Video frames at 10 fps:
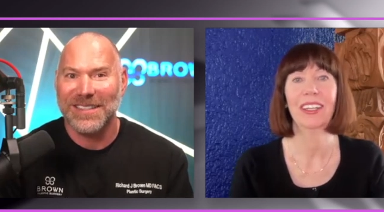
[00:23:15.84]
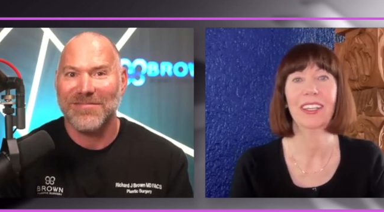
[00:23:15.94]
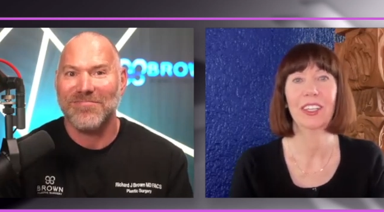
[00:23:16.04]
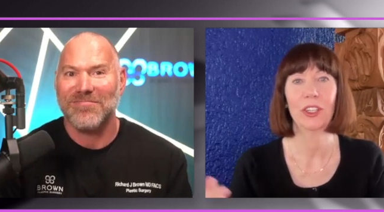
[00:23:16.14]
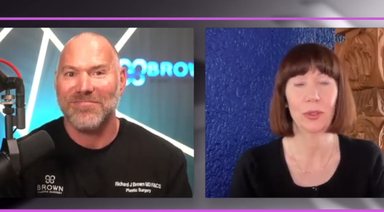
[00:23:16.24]

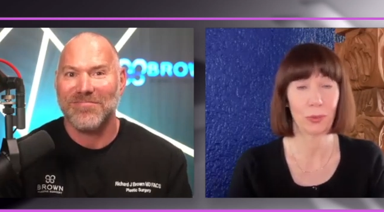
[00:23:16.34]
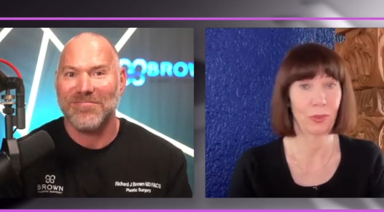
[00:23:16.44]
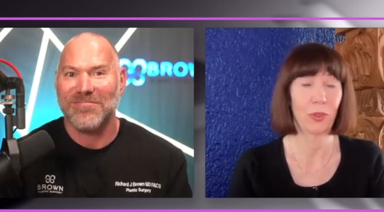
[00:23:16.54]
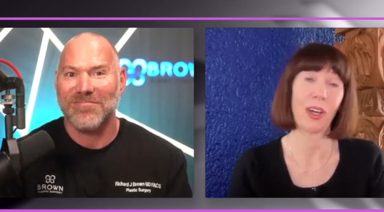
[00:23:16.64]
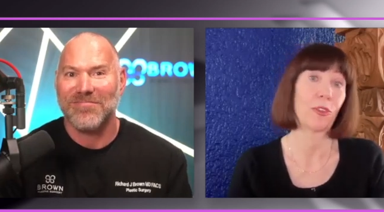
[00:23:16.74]
Speaker 1: you
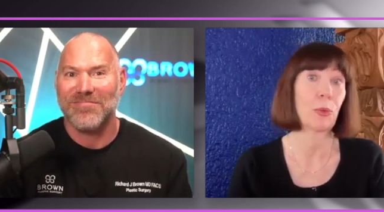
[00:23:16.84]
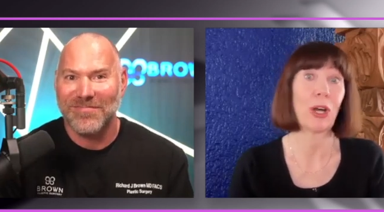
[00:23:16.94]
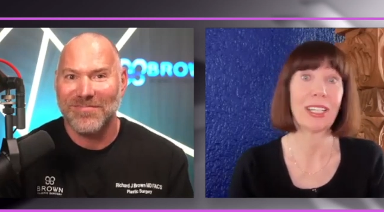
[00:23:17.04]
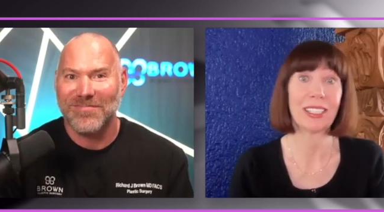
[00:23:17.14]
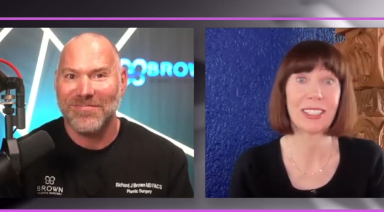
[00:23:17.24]
you have your
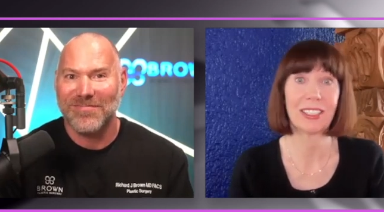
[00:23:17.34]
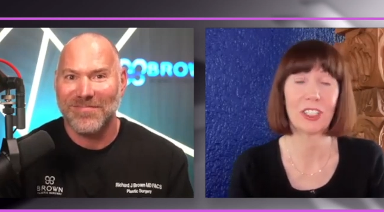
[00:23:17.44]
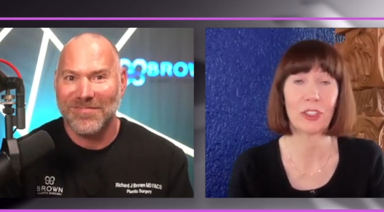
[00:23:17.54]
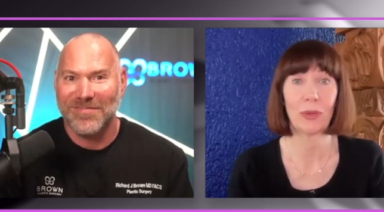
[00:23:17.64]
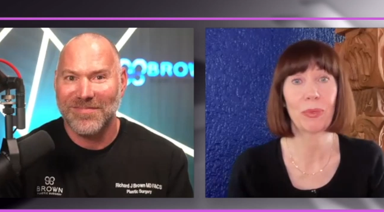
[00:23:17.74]
practice
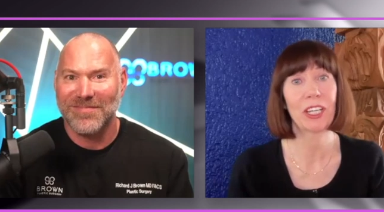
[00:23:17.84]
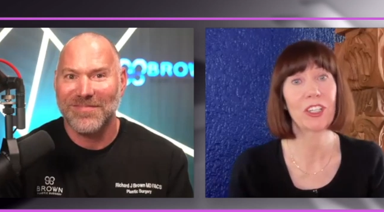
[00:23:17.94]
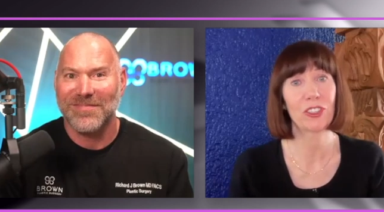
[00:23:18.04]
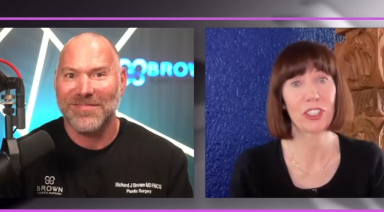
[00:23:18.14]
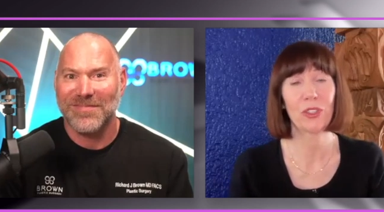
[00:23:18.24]
instagram page
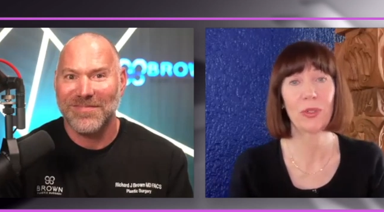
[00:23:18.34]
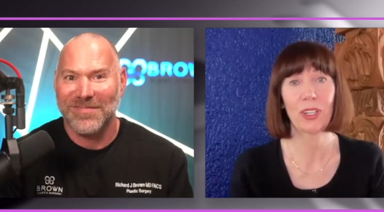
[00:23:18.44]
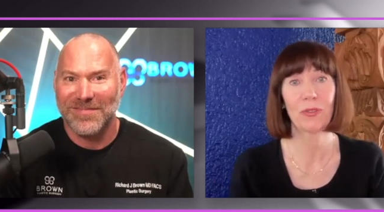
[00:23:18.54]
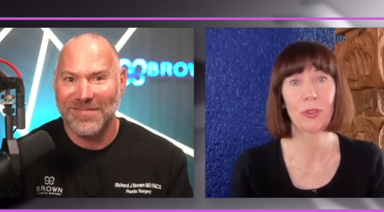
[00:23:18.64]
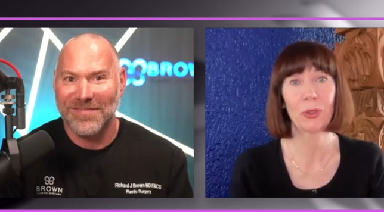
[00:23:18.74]
and then you
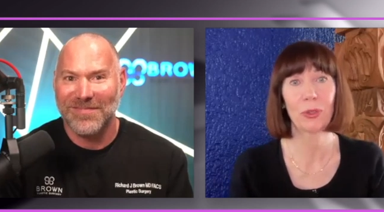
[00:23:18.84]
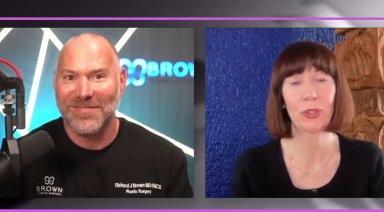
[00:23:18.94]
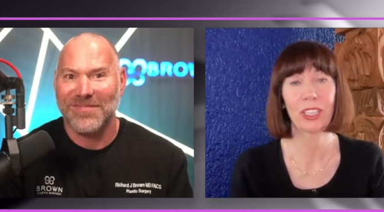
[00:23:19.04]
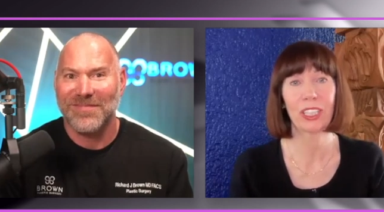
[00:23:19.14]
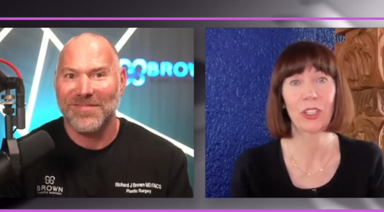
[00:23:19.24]
have your
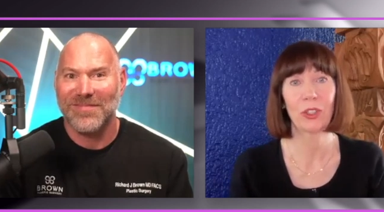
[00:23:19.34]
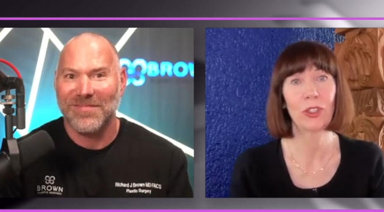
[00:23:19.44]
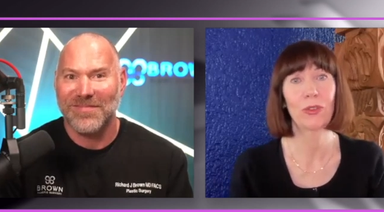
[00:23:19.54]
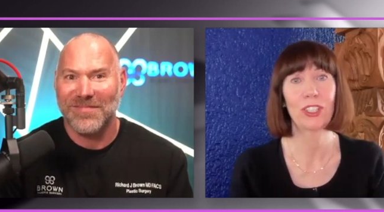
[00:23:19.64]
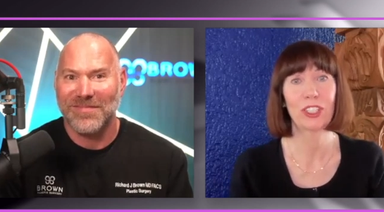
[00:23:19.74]

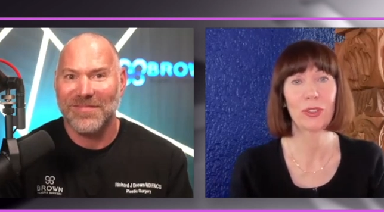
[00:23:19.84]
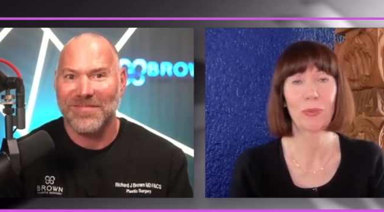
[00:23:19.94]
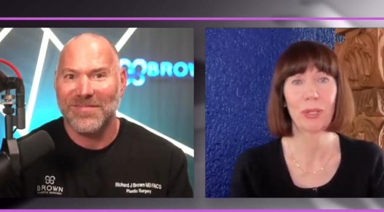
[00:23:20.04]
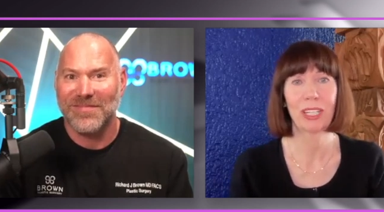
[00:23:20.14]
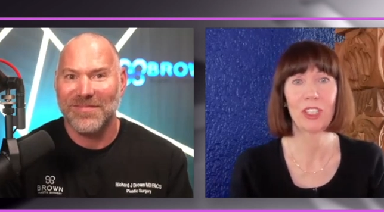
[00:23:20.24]
other instagram
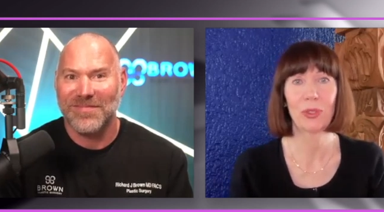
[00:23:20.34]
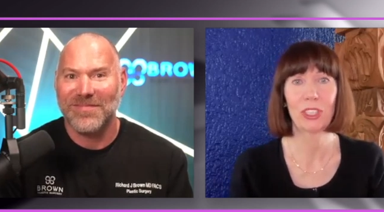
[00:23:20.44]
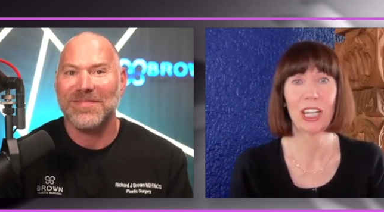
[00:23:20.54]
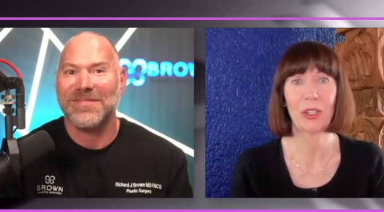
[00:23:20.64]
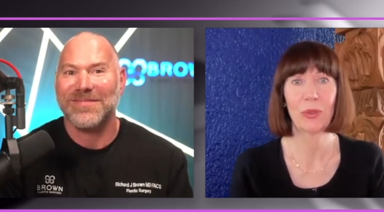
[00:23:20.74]
page which
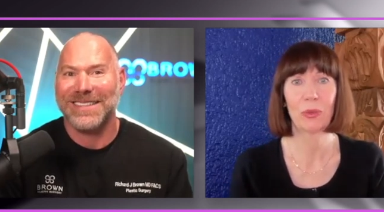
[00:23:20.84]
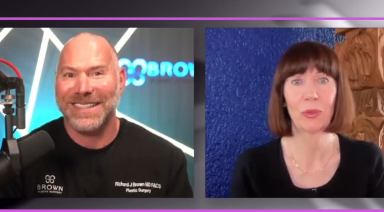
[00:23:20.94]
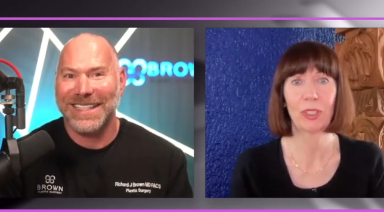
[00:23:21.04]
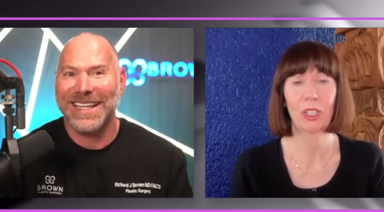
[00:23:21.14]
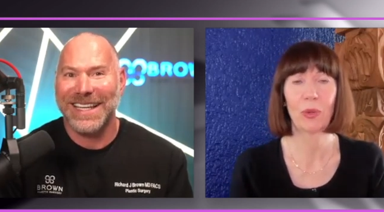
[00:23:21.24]
i don't
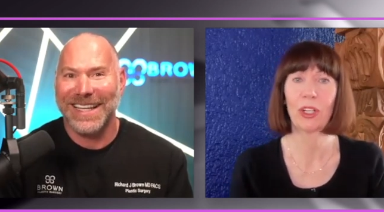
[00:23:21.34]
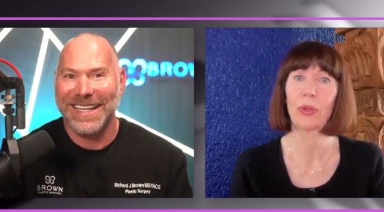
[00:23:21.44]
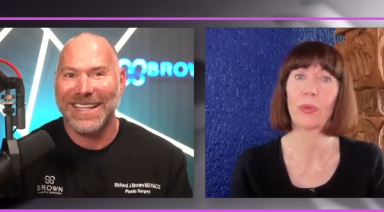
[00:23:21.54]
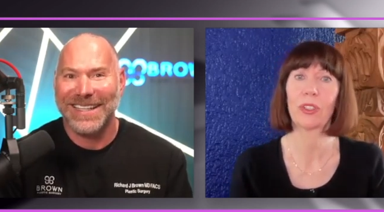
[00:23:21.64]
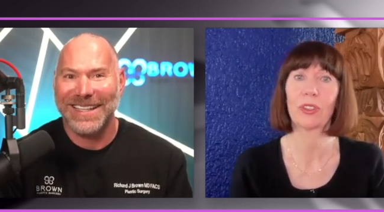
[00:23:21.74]
really quite know
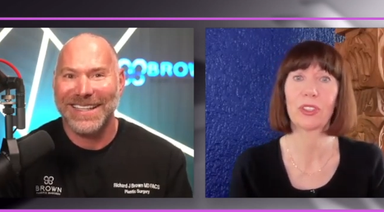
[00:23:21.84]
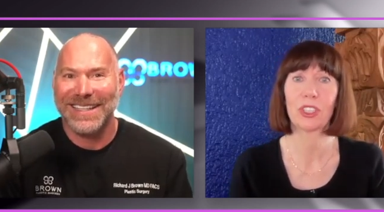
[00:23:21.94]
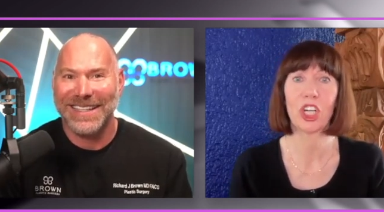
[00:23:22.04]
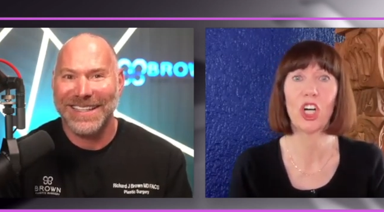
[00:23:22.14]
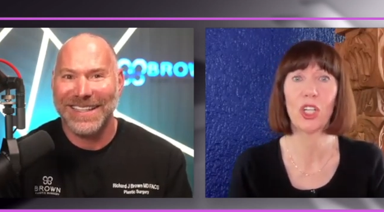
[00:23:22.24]
what to
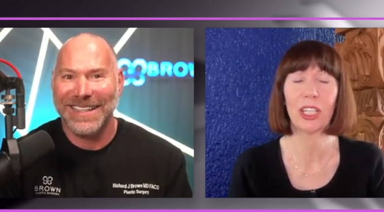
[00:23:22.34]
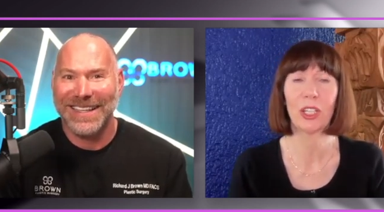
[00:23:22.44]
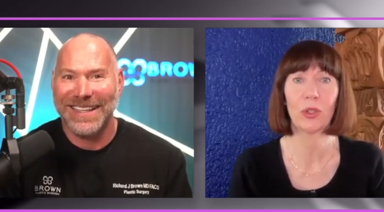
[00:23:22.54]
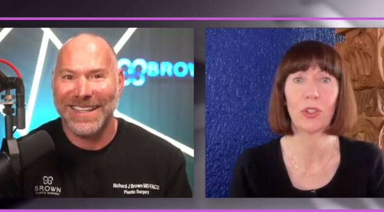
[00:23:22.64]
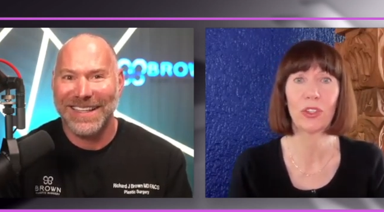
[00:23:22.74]
call it
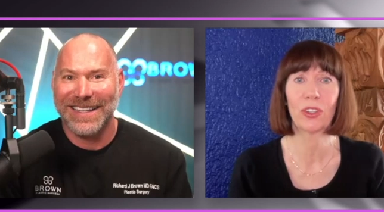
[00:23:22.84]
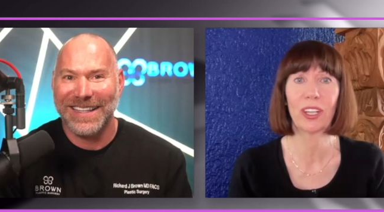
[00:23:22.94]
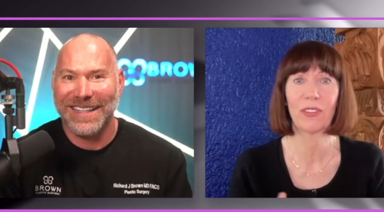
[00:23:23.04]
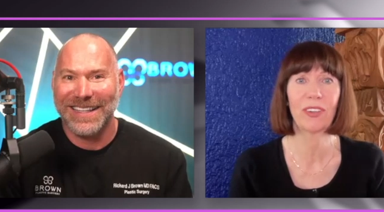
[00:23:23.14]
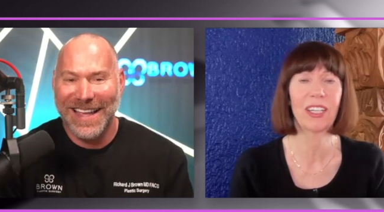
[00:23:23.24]
other than
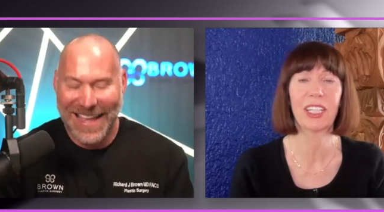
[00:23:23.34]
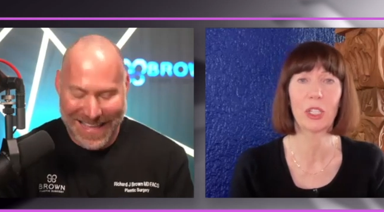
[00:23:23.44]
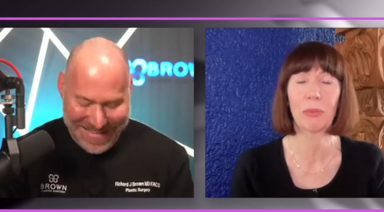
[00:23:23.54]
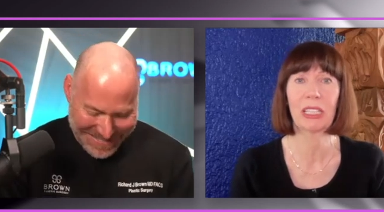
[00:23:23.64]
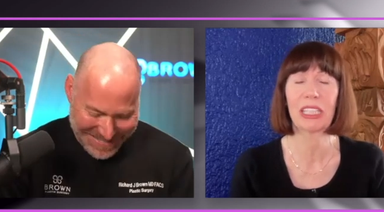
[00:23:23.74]
i find it
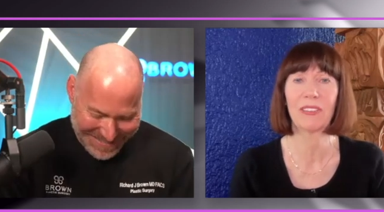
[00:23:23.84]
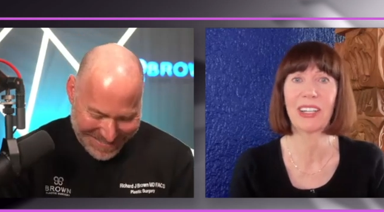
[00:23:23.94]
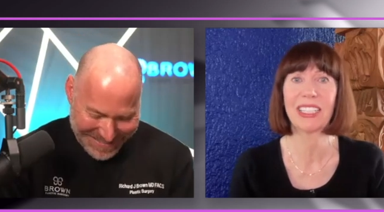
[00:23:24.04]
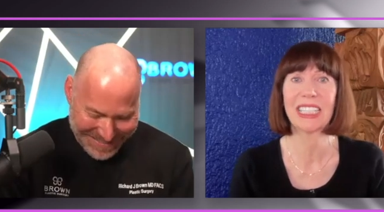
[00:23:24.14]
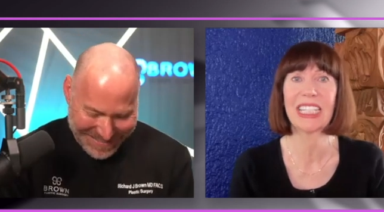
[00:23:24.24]
completely
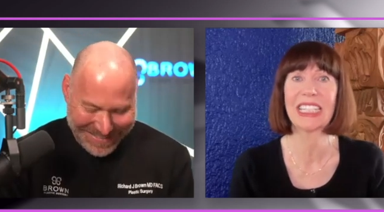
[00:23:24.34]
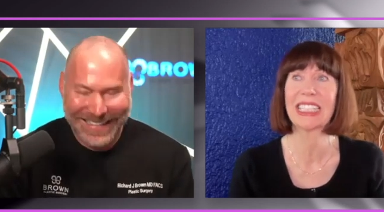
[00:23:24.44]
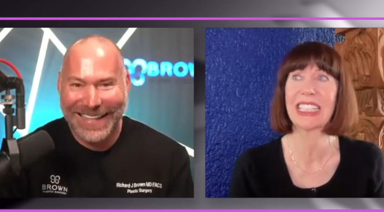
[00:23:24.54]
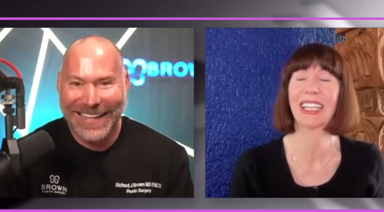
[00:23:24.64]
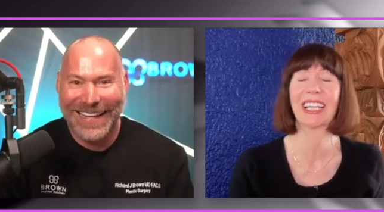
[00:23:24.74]

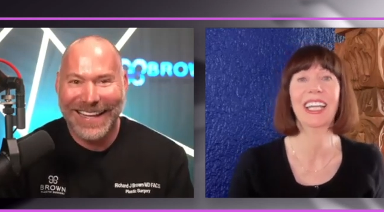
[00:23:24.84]
fascinating